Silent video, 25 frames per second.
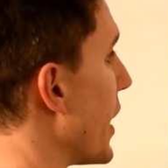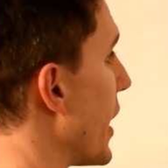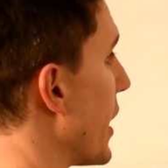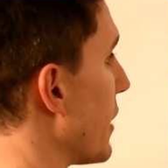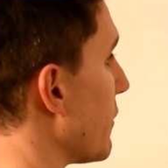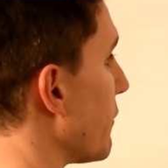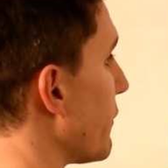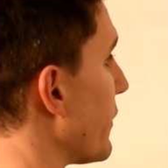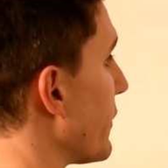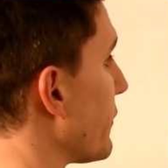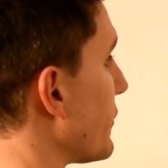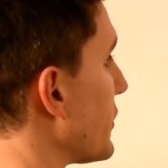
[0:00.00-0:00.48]

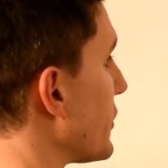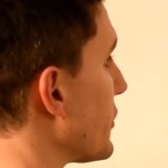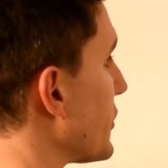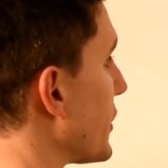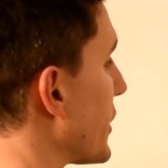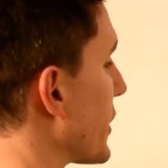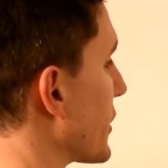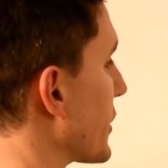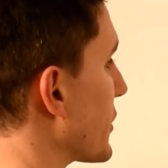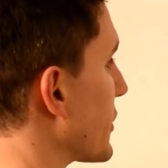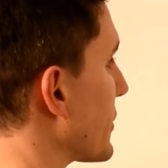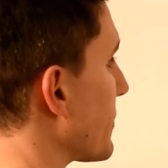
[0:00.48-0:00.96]
and
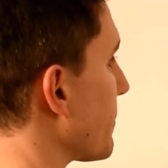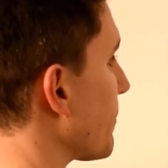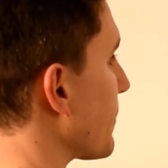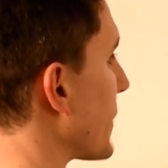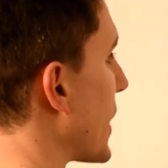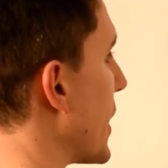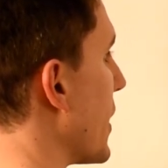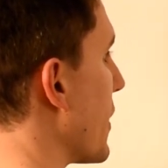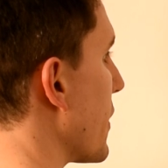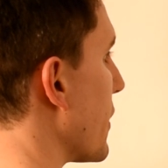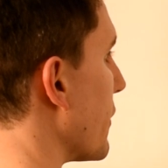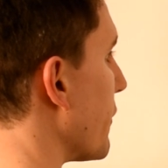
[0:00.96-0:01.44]
56.
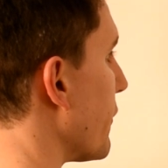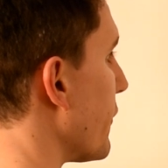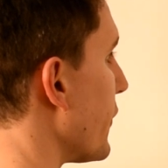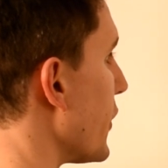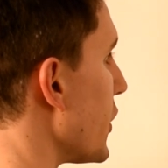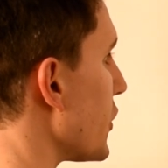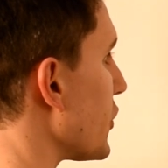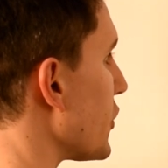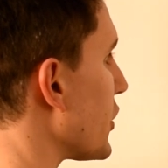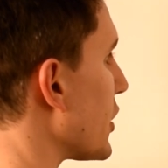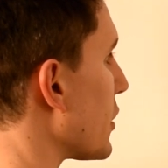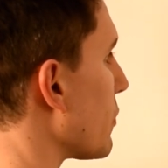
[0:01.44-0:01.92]
The
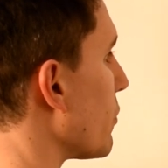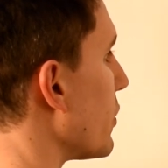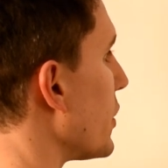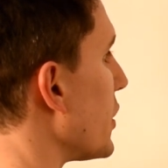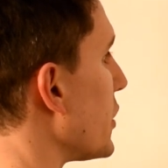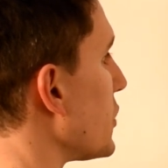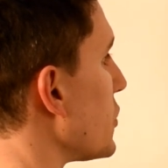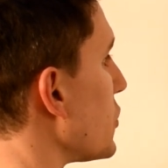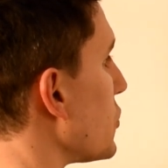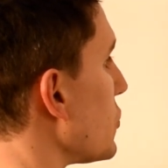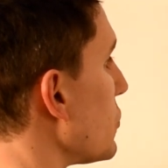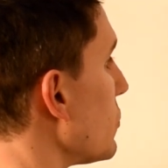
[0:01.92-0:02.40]
first thing we
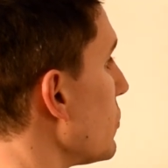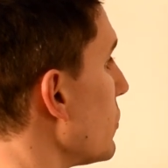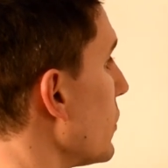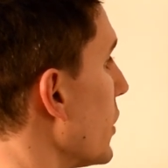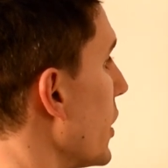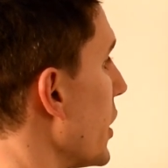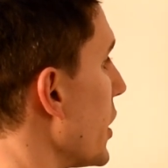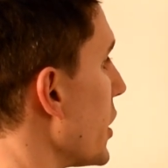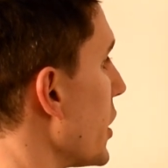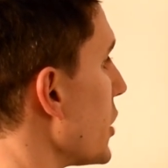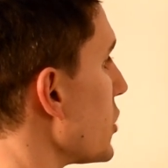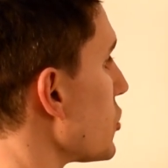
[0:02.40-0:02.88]
need to
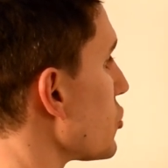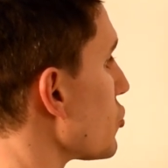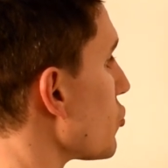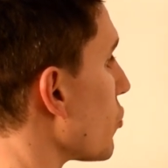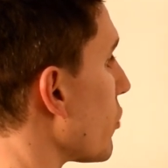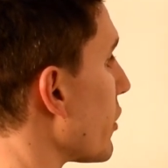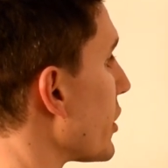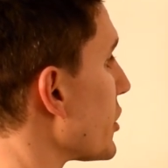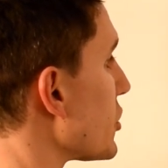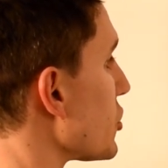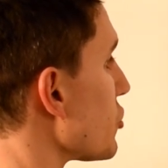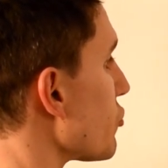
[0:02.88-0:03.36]
do is
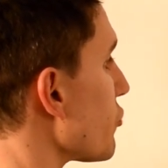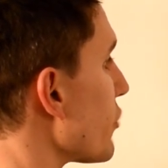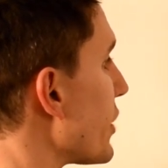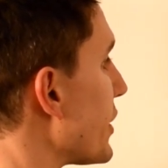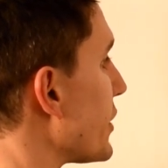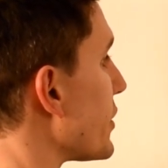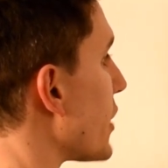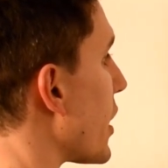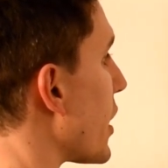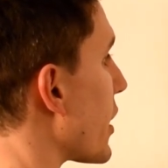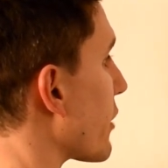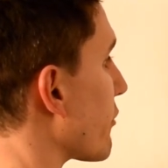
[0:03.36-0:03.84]
draw a
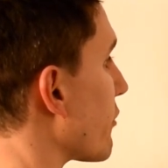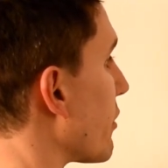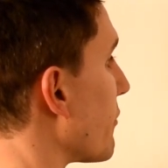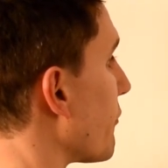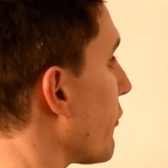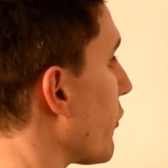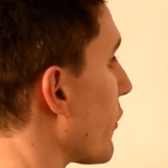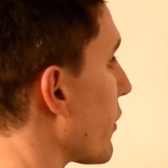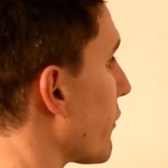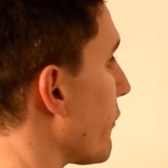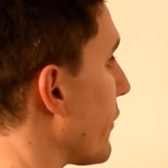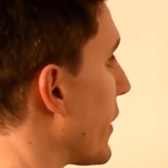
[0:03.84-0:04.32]
tree diagram
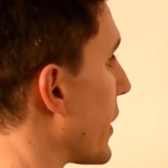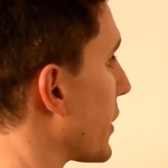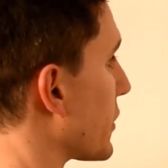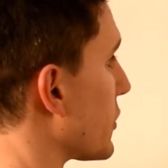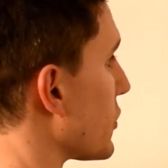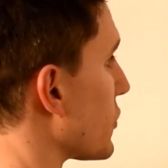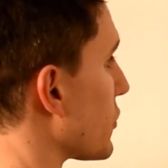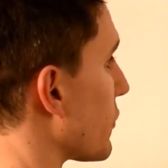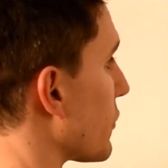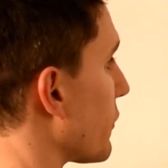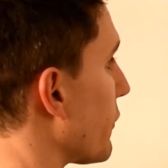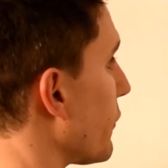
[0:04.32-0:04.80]
for the
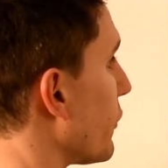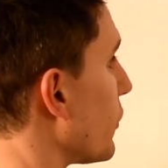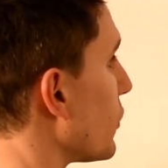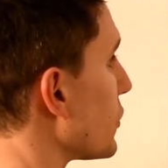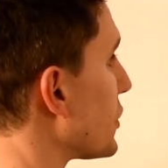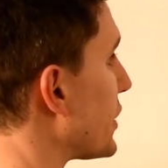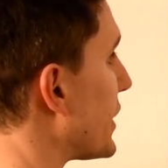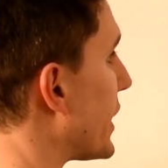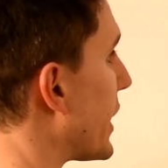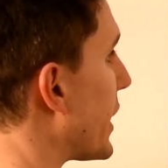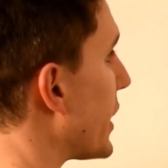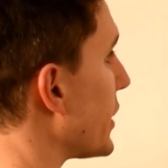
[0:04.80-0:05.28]
factors of
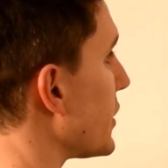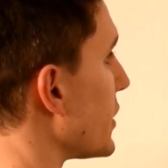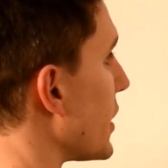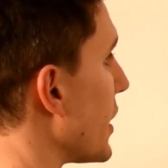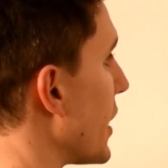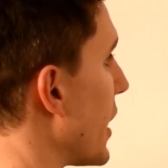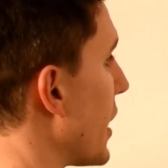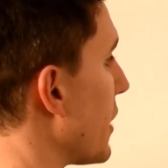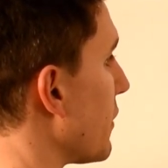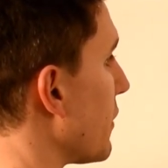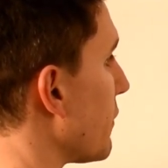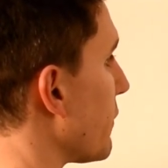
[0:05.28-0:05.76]

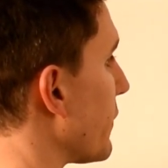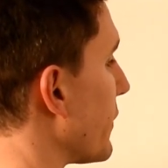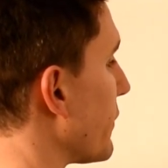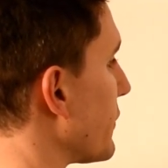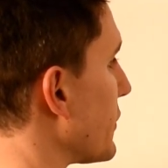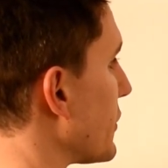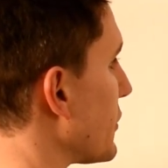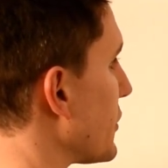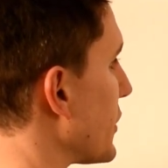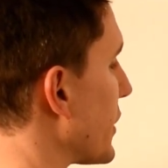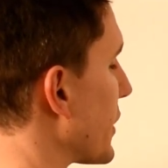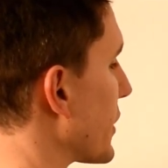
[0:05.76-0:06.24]
48 and
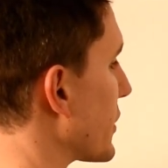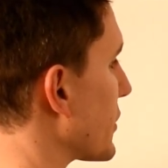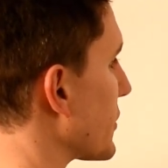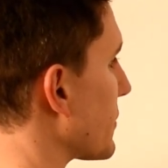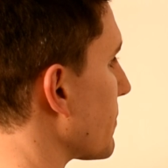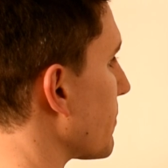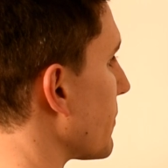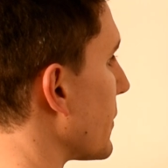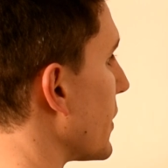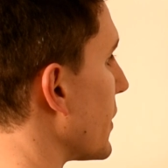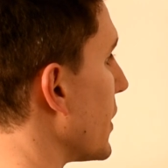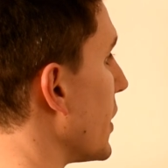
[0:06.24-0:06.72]

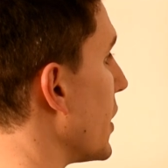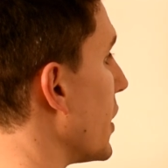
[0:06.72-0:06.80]
56.